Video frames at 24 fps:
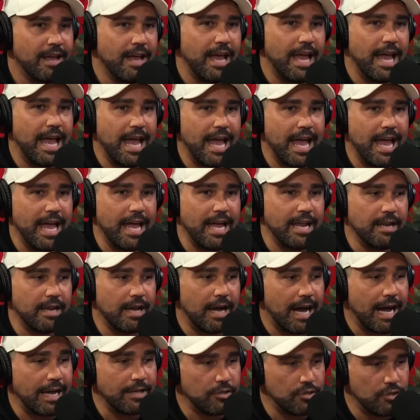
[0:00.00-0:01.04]
and
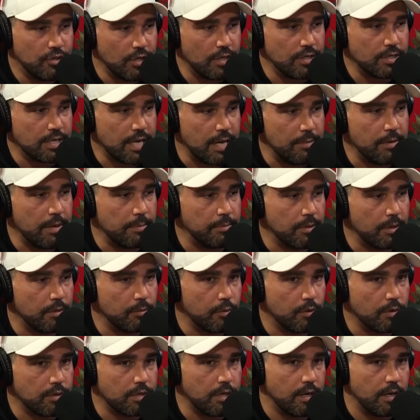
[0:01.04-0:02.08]
I just got my blood
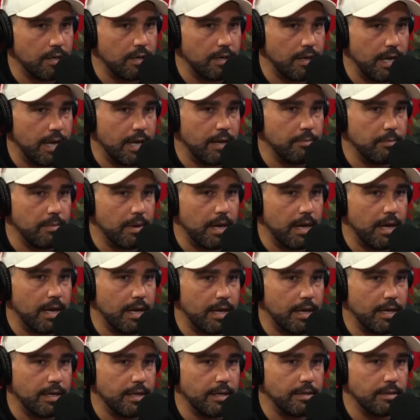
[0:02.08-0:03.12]
work done, and
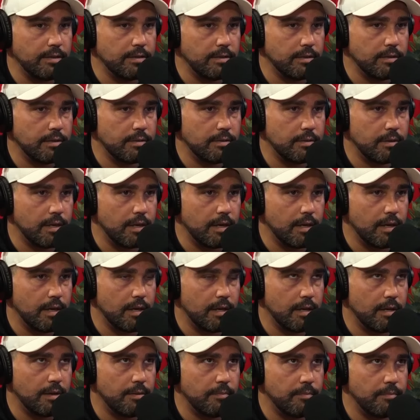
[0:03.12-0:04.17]
my
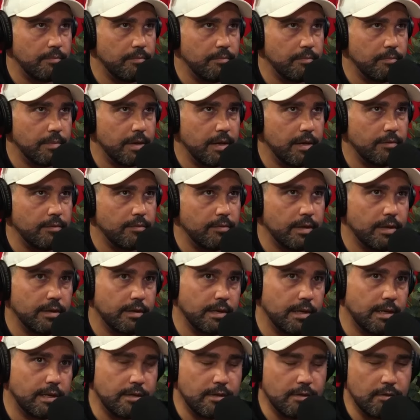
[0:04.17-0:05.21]
they
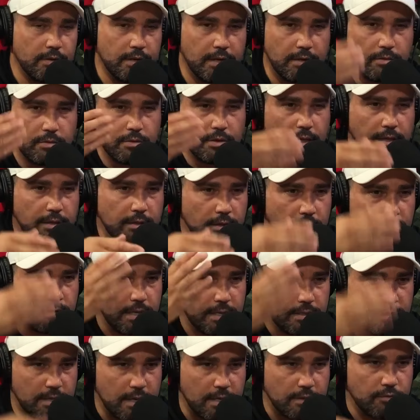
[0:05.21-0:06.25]
do like the
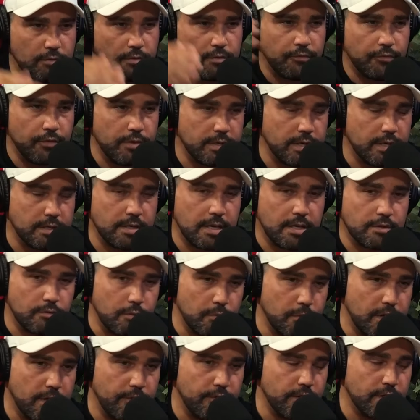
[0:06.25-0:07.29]
testosterone, free testosterone,
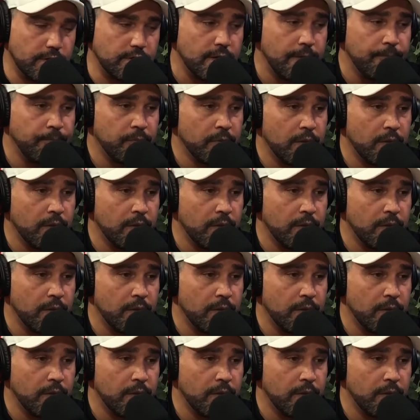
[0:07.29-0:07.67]
whatever it is.